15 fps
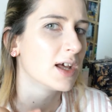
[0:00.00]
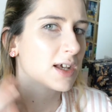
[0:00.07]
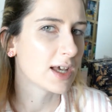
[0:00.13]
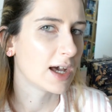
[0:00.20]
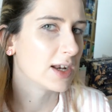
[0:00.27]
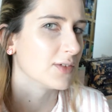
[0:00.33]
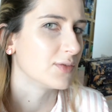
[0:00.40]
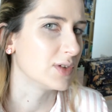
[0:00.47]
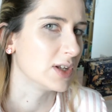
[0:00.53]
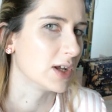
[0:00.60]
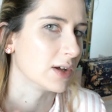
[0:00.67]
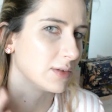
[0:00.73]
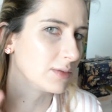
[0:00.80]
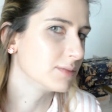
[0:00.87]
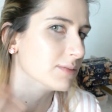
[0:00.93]
kind of you
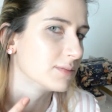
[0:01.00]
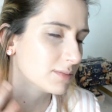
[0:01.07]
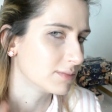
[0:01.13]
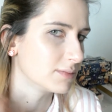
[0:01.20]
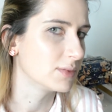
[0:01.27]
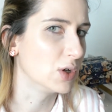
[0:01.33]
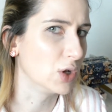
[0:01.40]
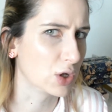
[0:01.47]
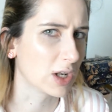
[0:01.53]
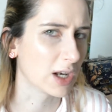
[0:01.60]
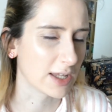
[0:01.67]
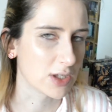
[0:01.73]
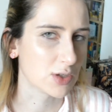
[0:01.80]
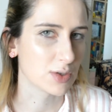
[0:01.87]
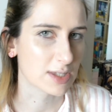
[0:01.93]
know look
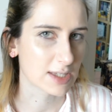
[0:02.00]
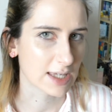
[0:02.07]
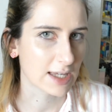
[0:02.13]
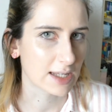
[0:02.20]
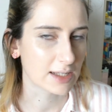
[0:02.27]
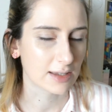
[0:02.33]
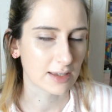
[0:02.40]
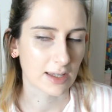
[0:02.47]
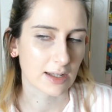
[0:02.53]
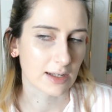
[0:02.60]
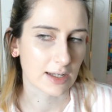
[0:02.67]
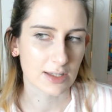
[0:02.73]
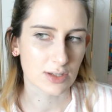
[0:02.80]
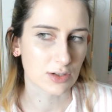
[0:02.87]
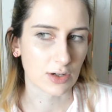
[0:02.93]
like your skin then
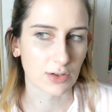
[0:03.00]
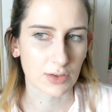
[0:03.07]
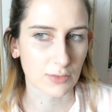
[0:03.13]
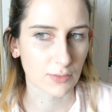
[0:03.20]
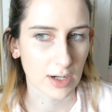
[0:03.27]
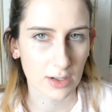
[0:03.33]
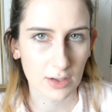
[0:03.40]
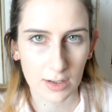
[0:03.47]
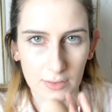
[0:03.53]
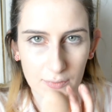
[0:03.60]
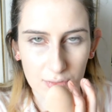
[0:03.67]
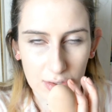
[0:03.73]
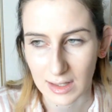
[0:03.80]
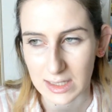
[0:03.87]
it's not the right colour for you.